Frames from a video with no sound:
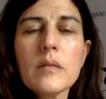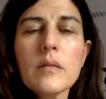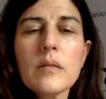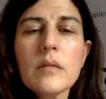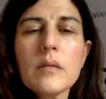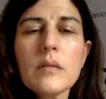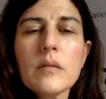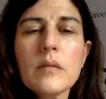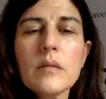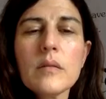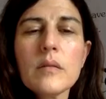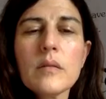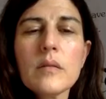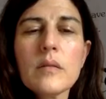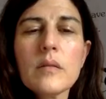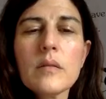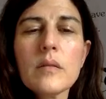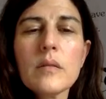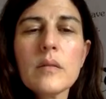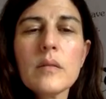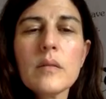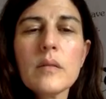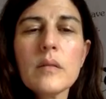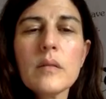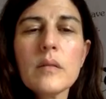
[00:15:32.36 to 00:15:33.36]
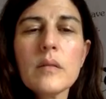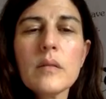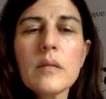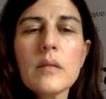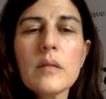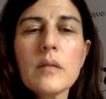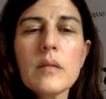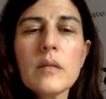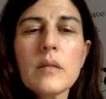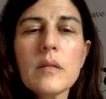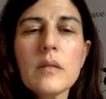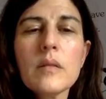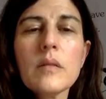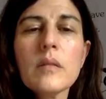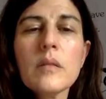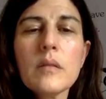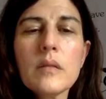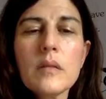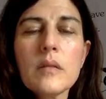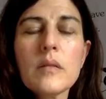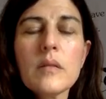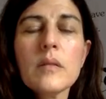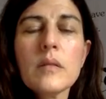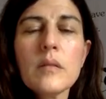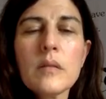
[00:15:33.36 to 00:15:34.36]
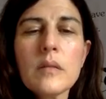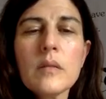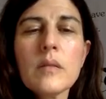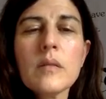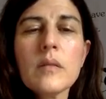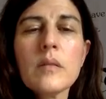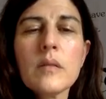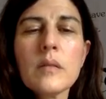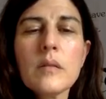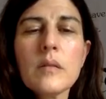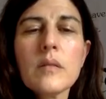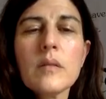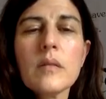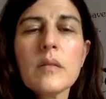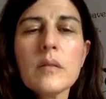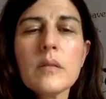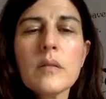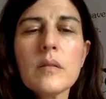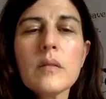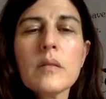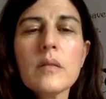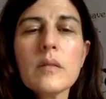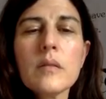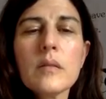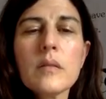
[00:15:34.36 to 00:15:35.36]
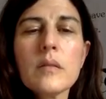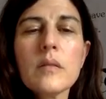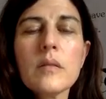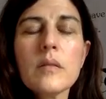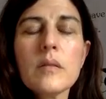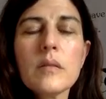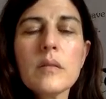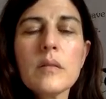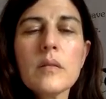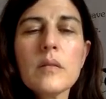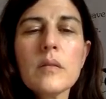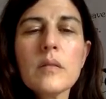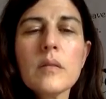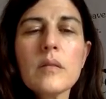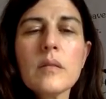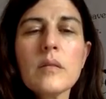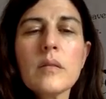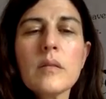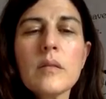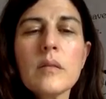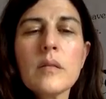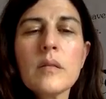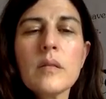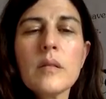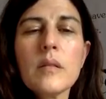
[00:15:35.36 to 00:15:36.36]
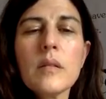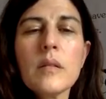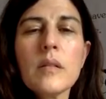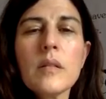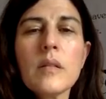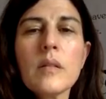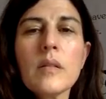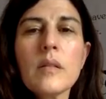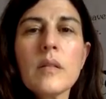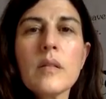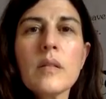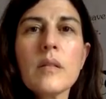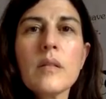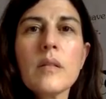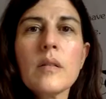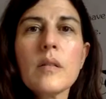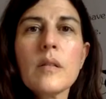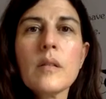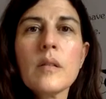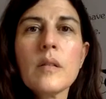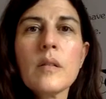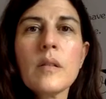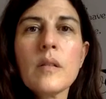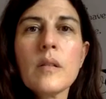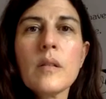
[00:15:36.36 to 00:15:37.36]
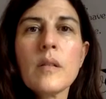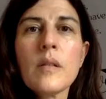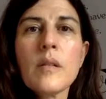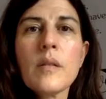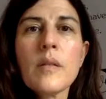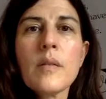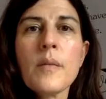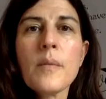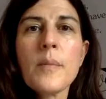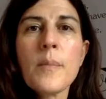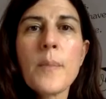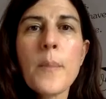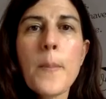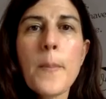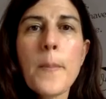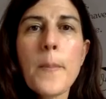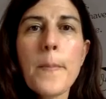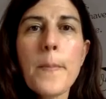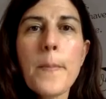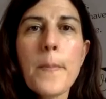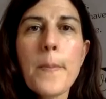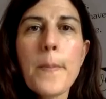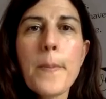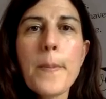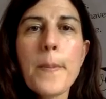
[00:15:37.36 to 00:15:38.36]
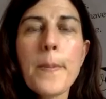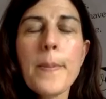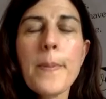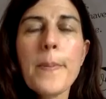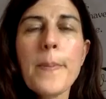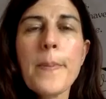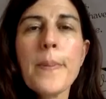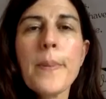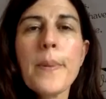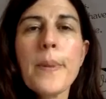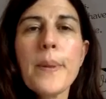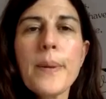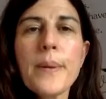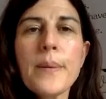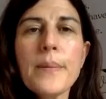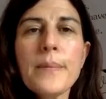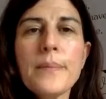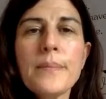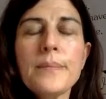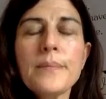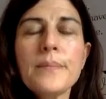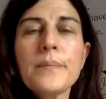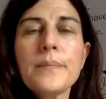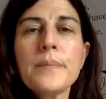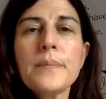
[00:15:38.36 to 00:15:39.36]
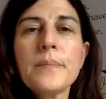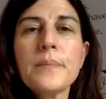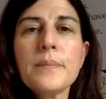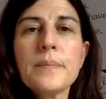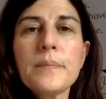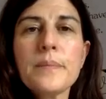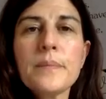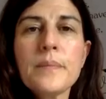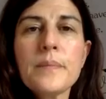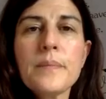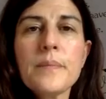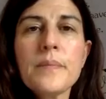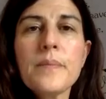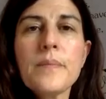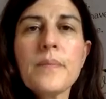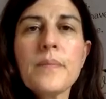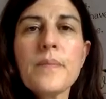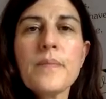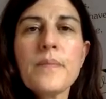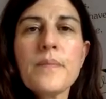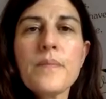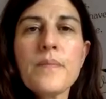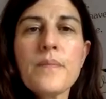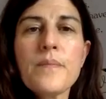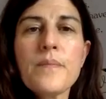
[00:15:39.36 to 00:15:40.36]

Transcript: No words are spoken by the person on screen.